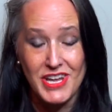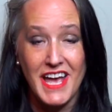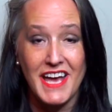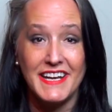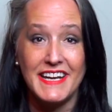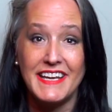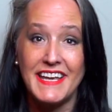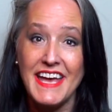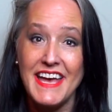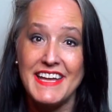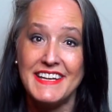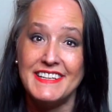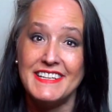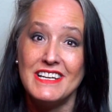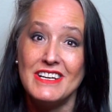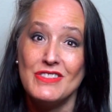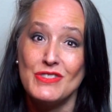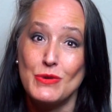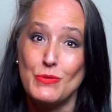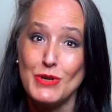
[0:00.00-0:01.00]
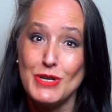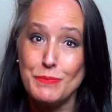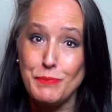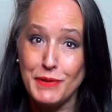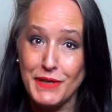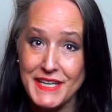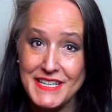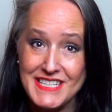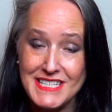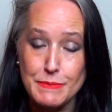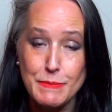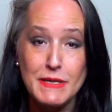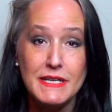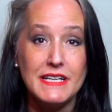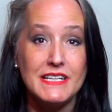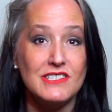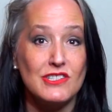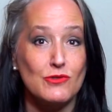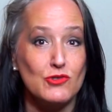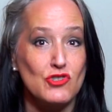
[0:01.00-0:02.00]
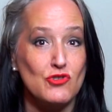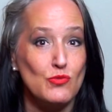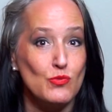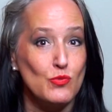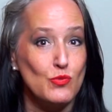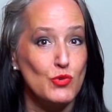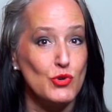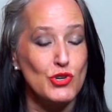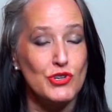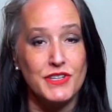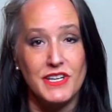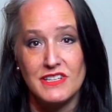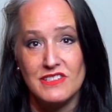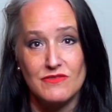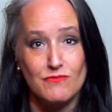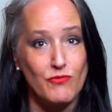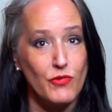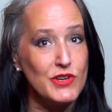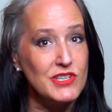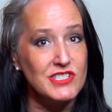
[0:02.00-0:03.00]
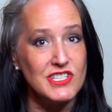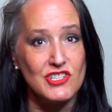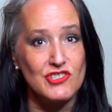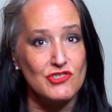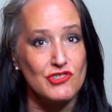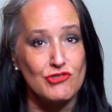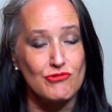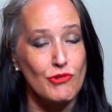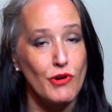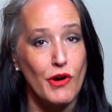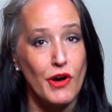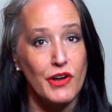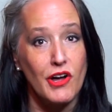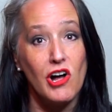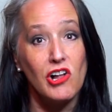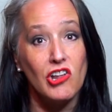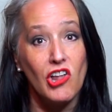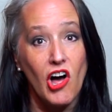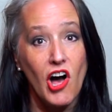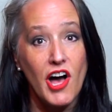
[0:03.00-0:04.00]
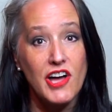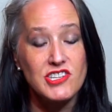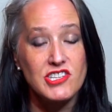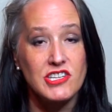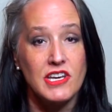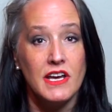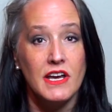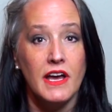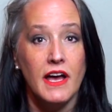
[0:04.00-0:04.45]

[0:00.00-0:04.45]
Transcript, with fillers: And again, the word placement is a word that voice teachers throw out a lot.